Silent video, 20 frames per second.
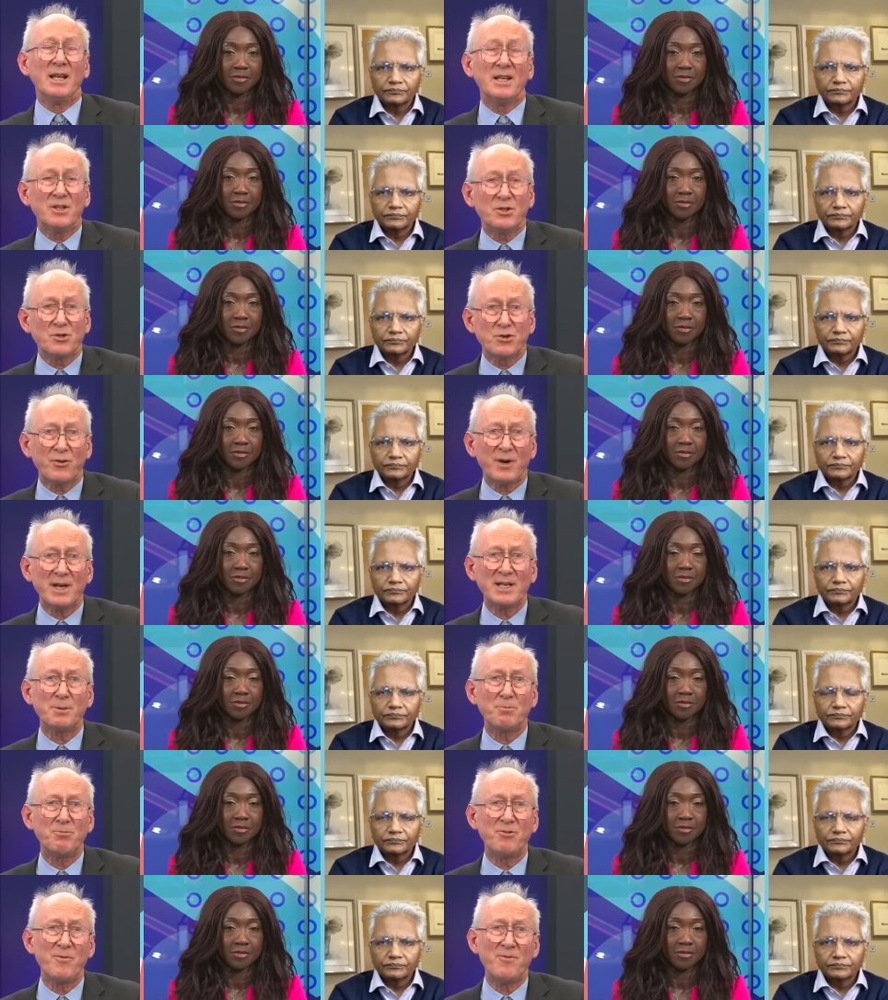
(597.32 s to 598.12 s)
Speaker 1: You try
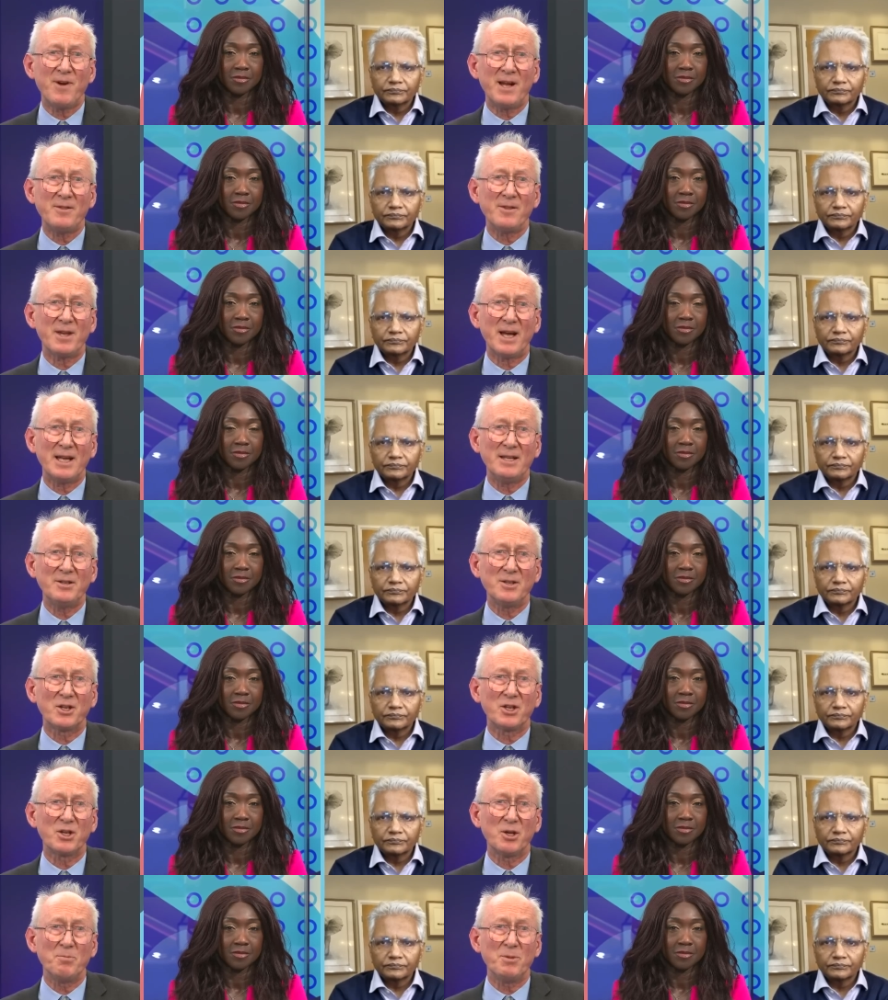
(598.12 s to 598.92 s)
to prevent that in
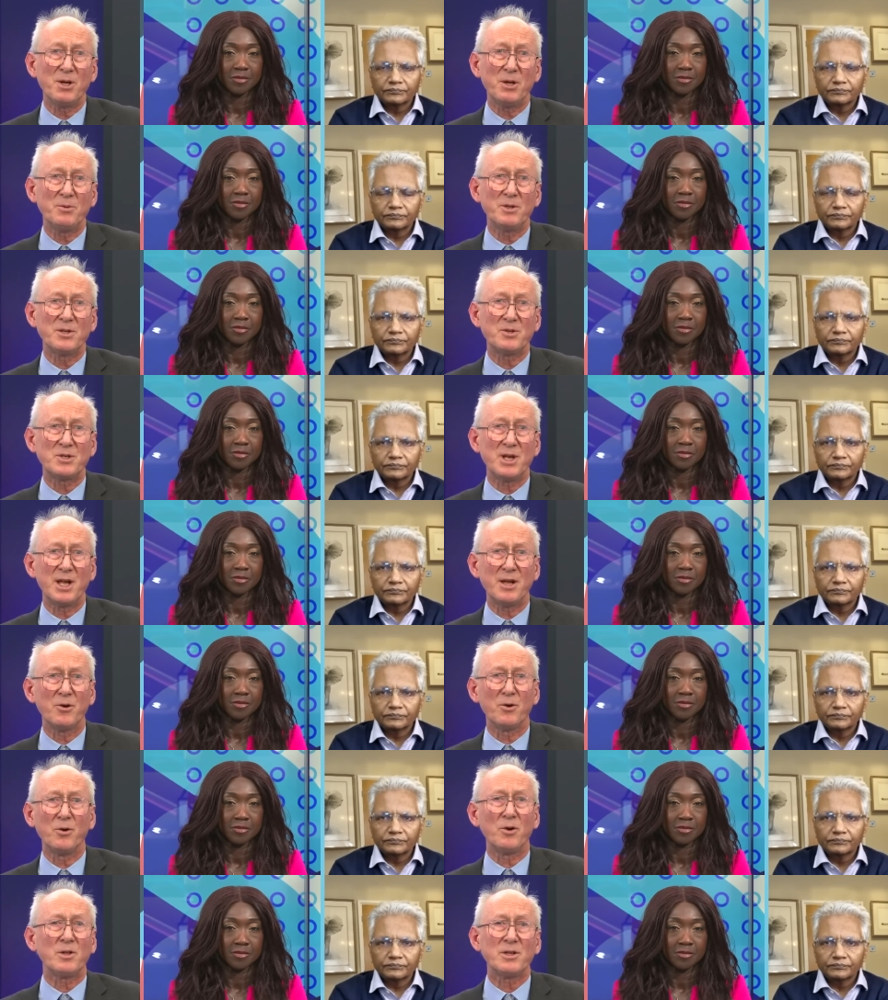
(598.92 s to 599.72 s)
the
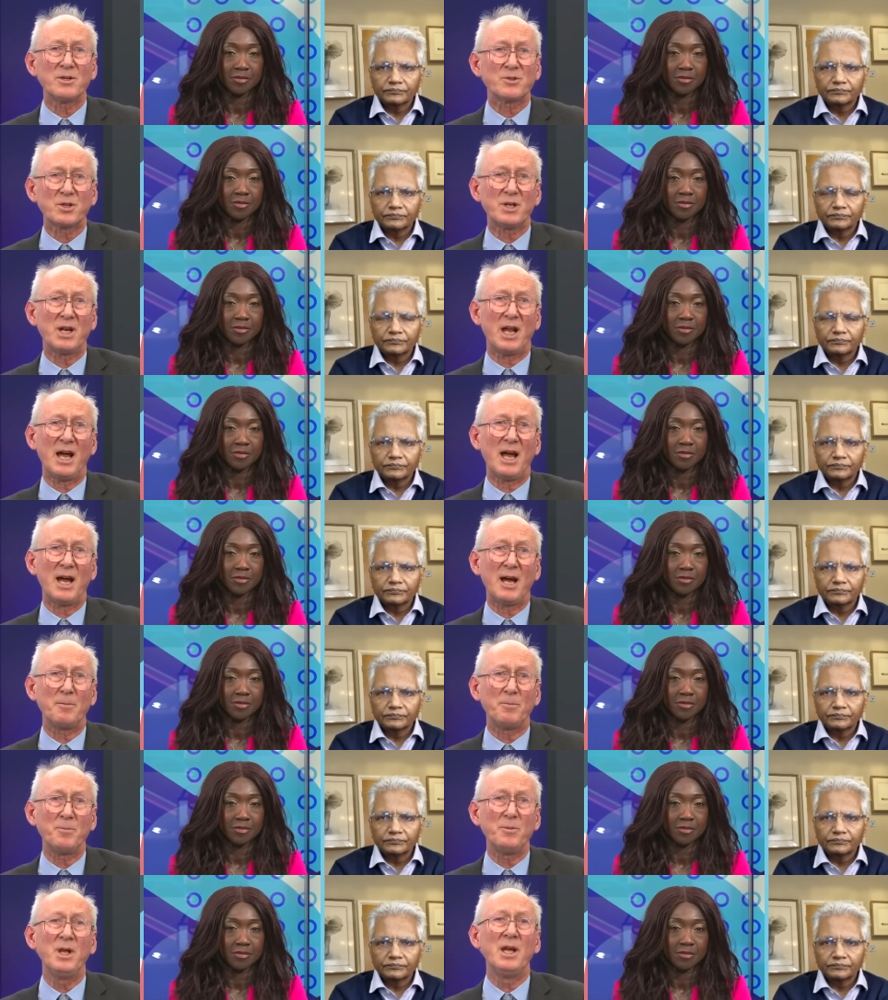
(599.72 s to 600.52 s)
community. All that's going to
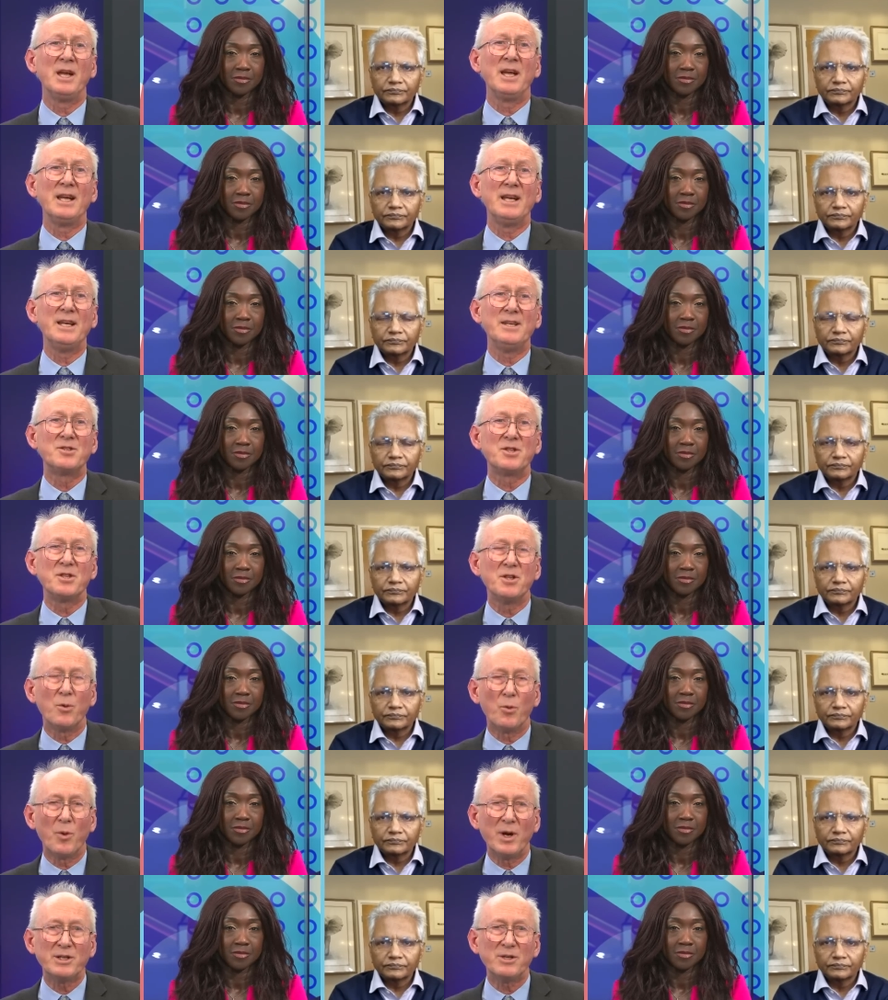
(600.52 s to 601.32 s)
happen is
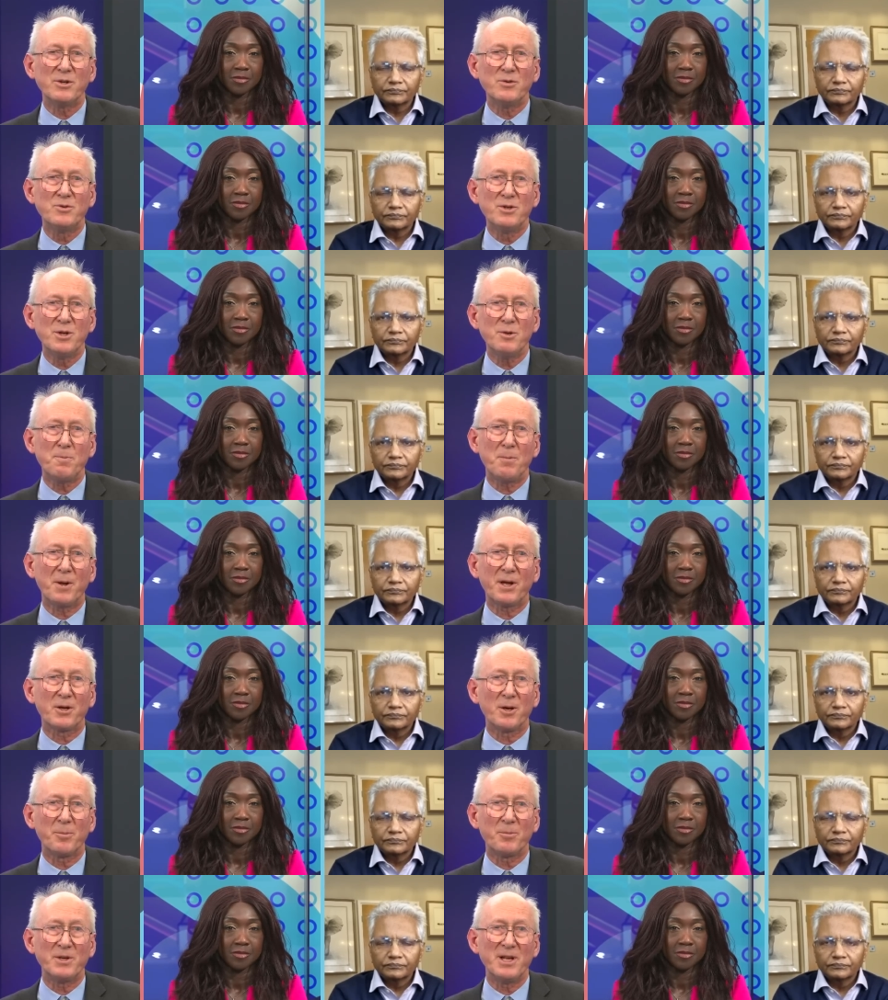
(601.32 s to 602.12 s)
that when you do
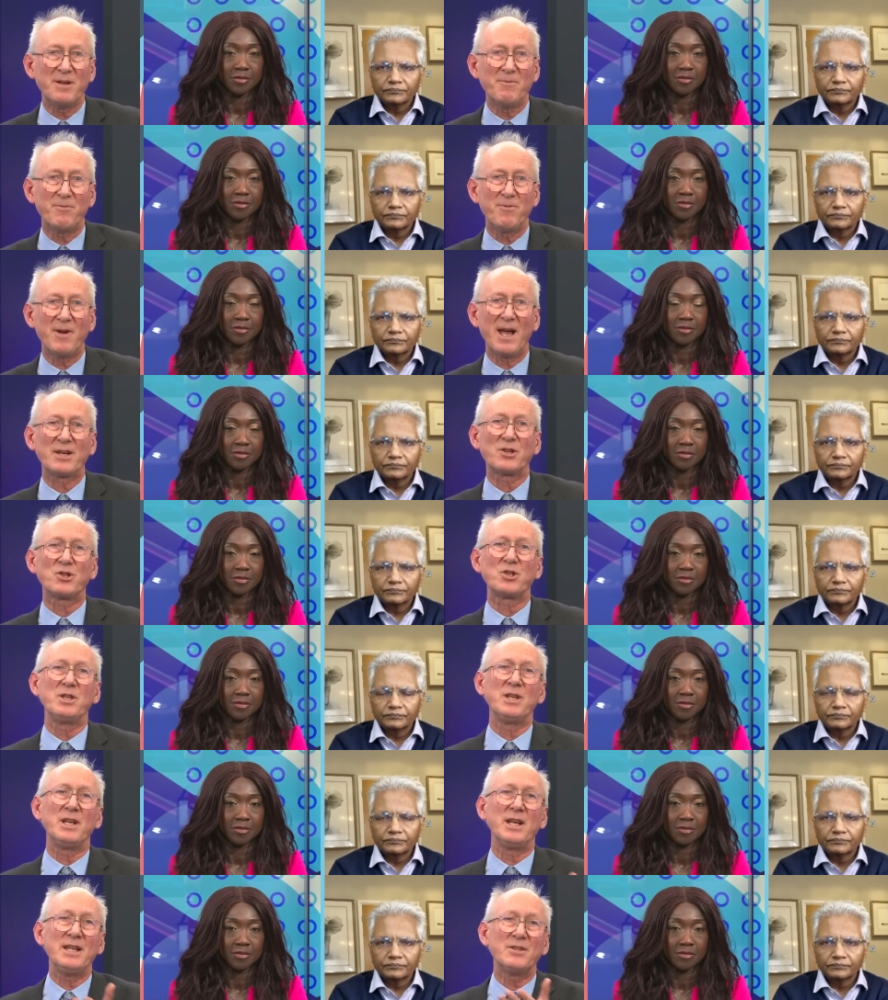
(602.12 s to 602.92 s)
pick up an
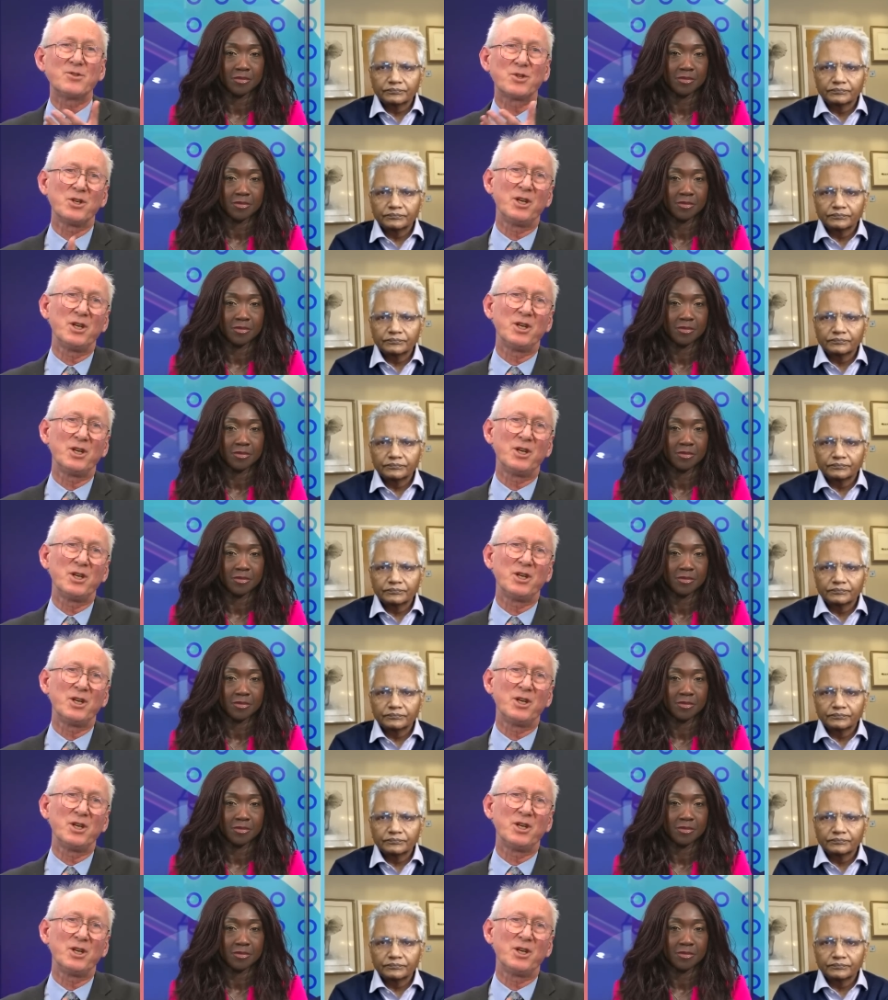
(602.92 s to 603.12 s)
infection, it's